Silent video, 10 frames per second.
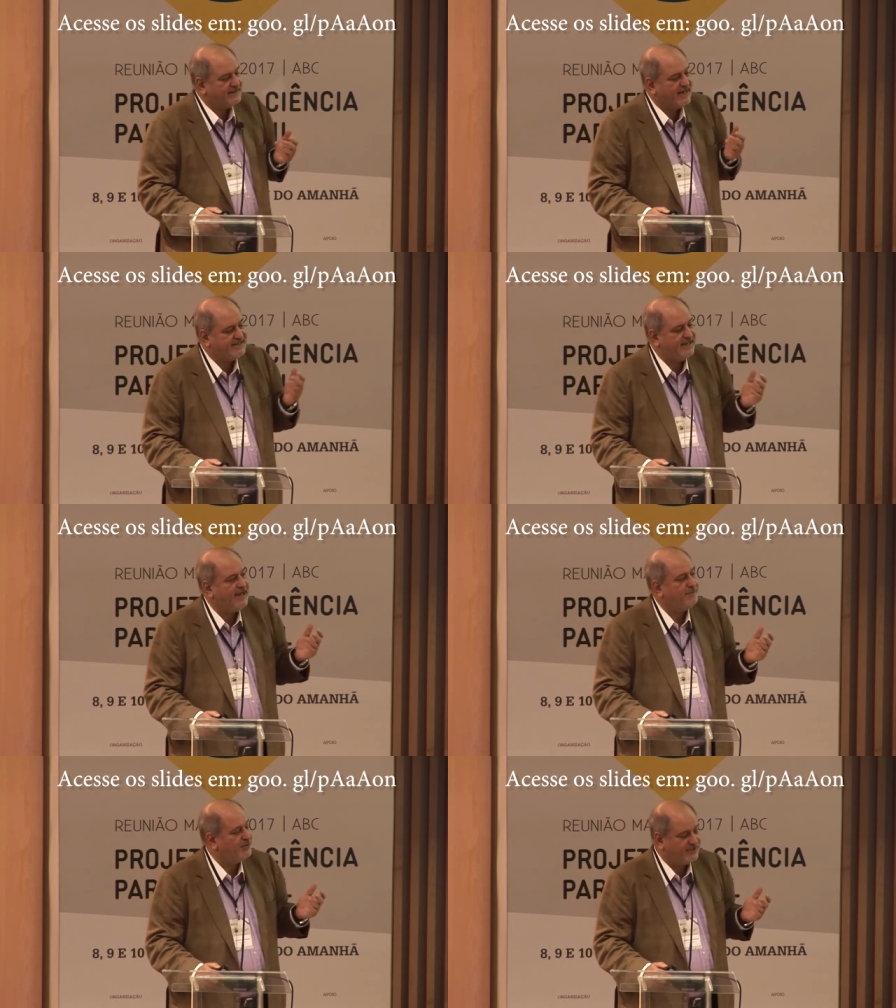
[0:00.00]

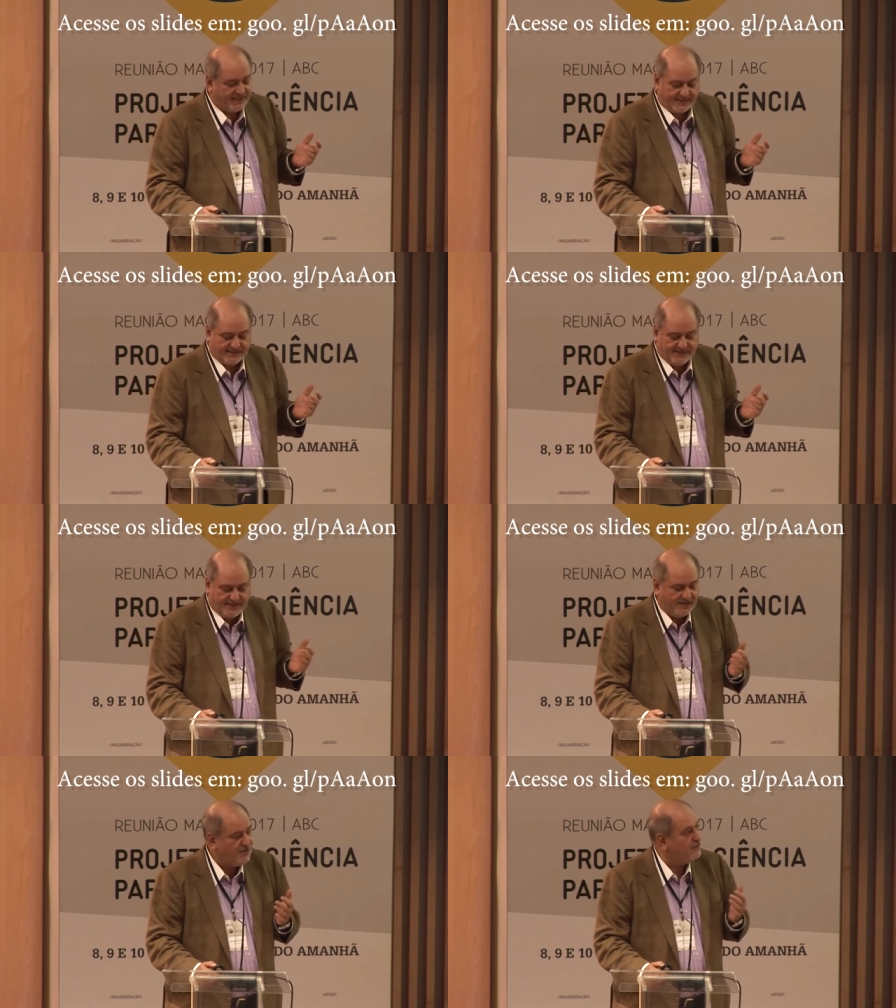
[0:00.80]
98%
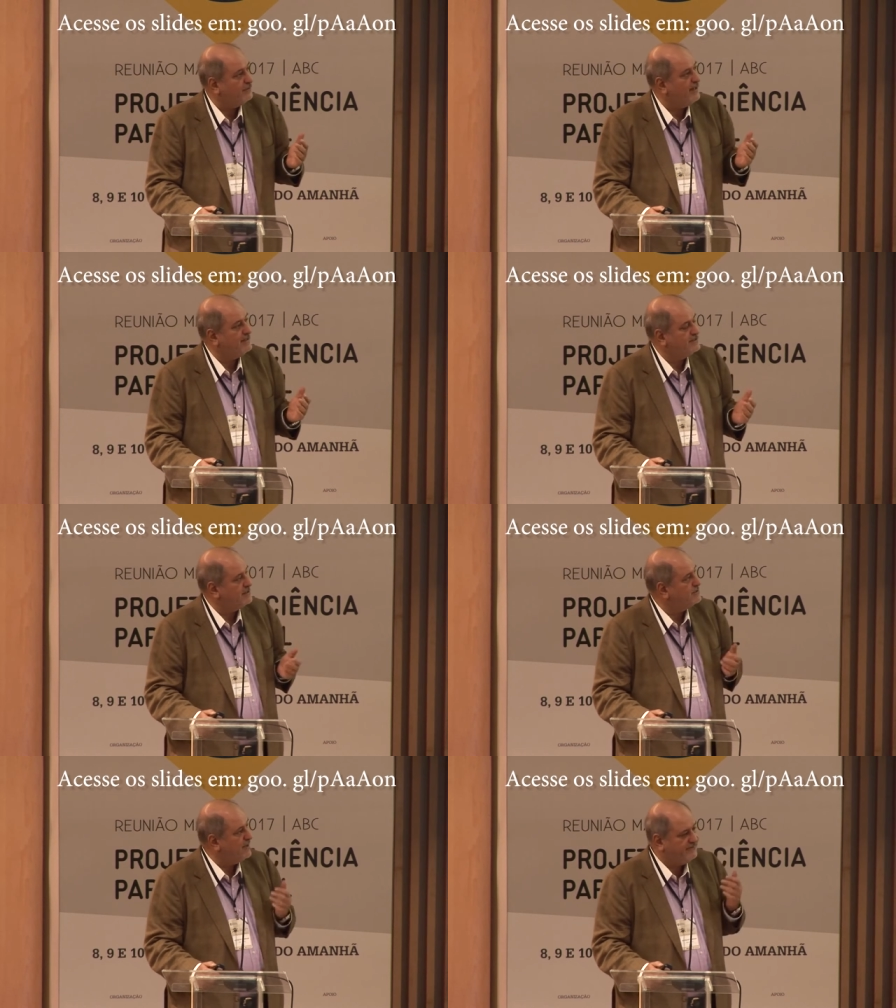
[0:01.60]
cure rate. So
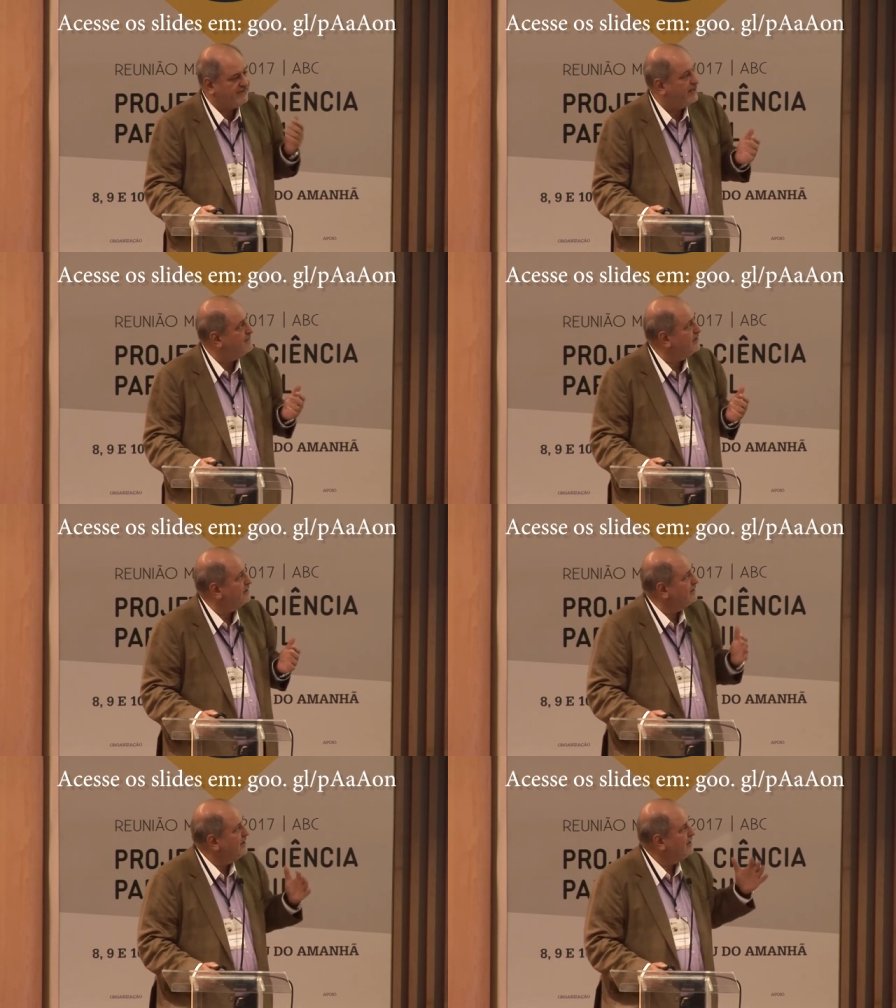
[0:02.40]
it's quite phenomenal